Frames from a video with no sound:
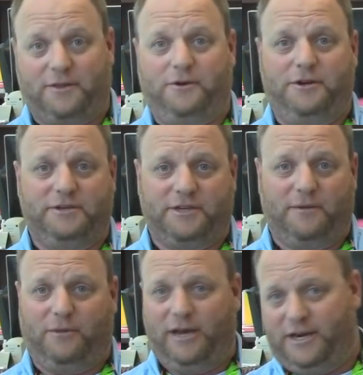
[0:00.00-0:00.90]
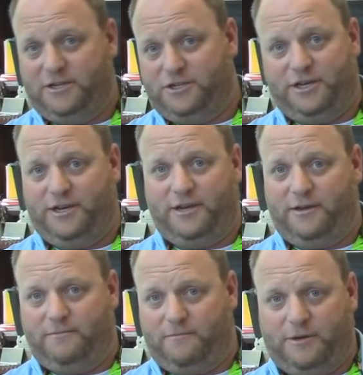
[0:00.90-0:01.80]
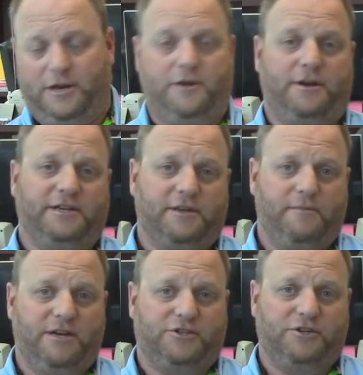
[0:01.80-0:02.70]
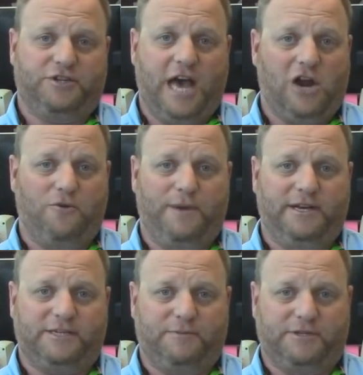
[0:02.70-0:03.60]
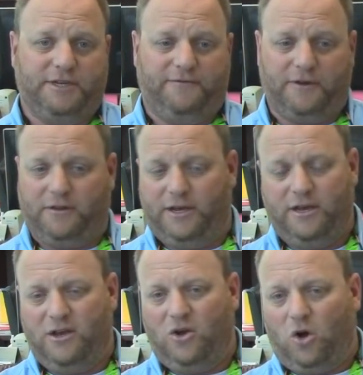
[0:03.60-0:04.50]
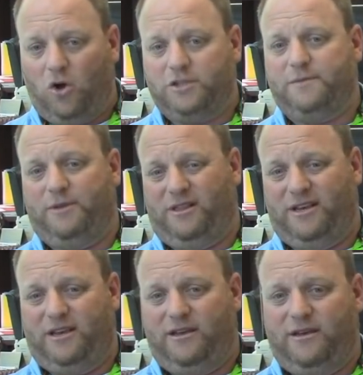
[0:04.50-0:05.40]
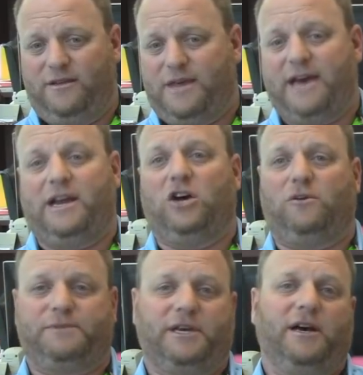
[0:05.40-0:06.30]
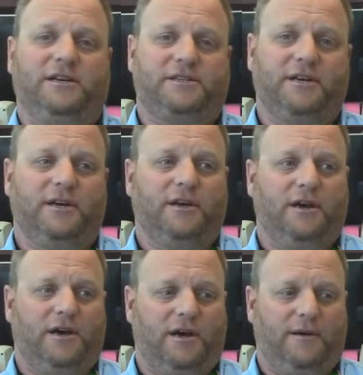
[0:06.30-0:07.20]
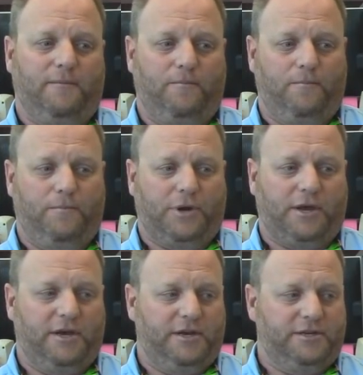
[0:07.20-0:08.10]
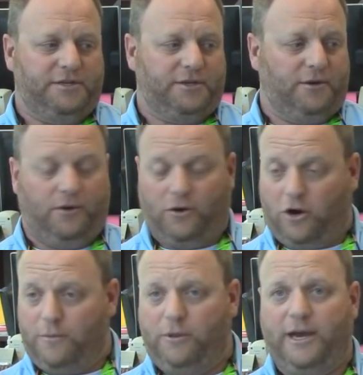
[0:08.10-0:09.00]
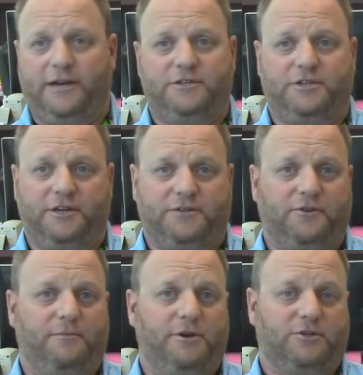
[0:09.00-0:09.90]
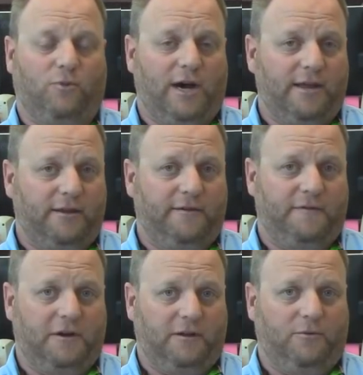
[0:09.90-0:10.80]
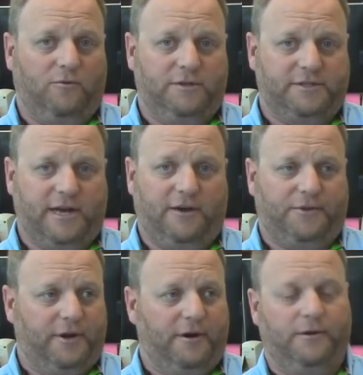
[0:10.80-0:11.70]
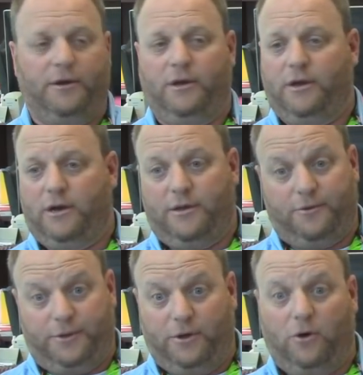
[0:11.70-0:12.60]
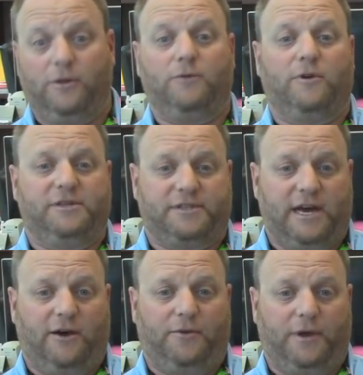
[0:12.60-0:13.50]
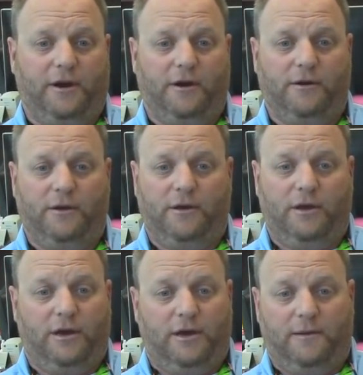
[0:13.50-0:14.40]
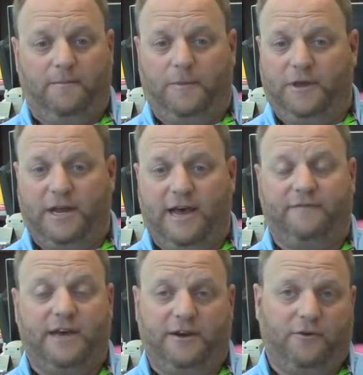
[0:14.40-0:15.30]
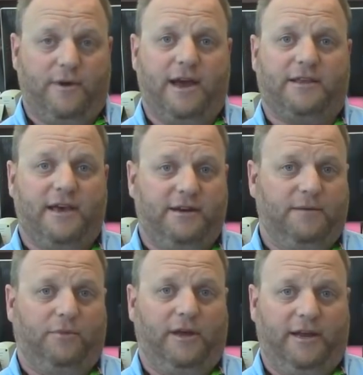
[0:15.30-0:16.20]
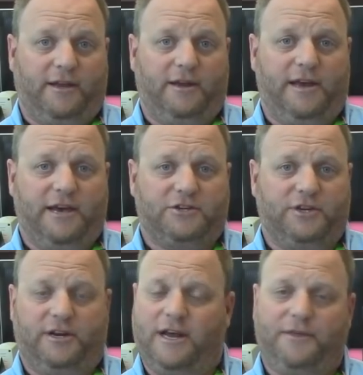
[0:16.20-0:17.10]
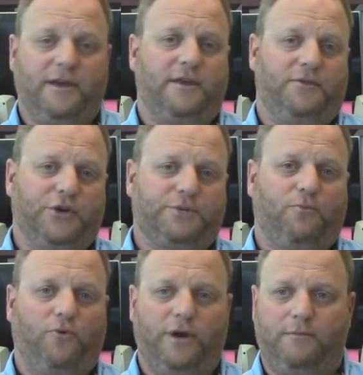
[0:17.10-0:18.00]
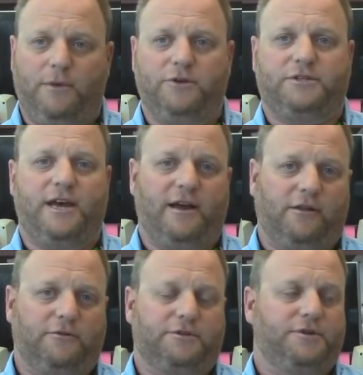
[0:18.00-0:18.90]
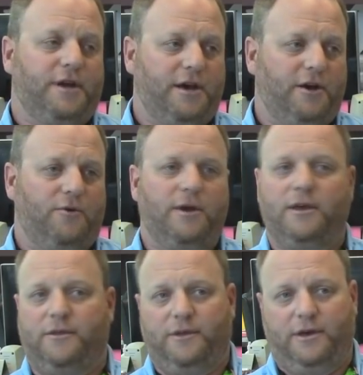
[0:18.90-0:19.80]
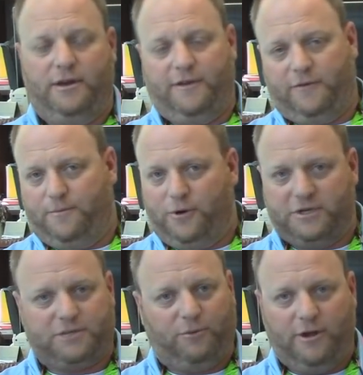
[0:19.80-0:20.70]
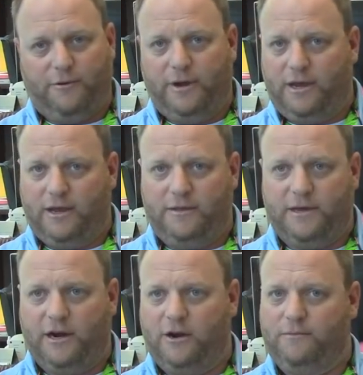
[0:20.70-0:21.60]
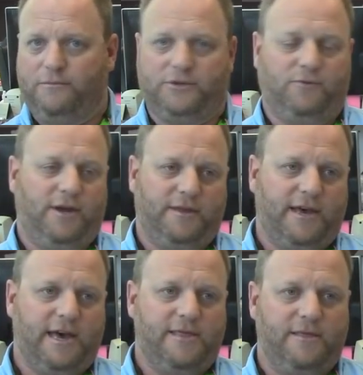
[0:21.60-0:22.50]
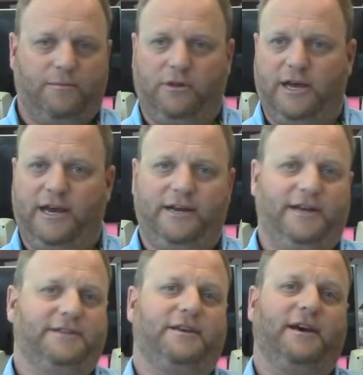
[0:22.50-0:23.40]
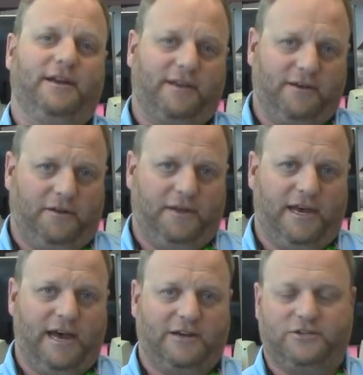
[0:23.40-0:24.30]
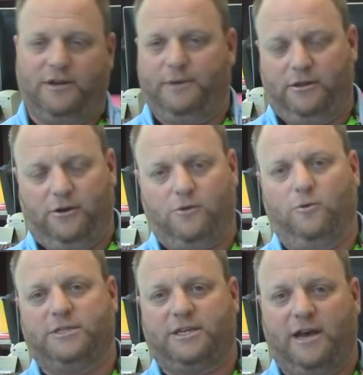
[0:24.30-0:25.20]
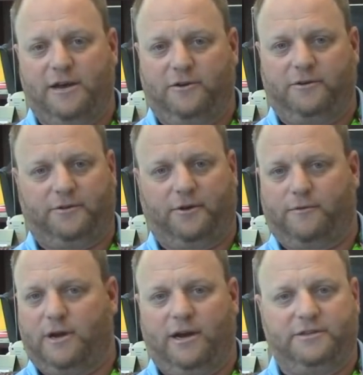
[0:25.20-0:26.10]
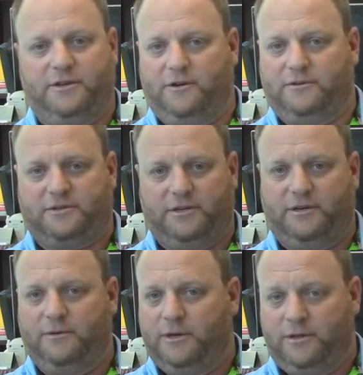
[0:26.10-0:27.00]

that they're using a bladed jig and, you know, doesn't mention Chatterbait specifically, ultimately that helps us because our bladed jigs are the most widely available ones out there. They're the only ones out there that have that direct head to blade connection. And I think at this point, most anglers know that if you put a split ring in there between the head and the blade, it's gonna kill the action. I mean, look at what's tied onto their rods. You don't see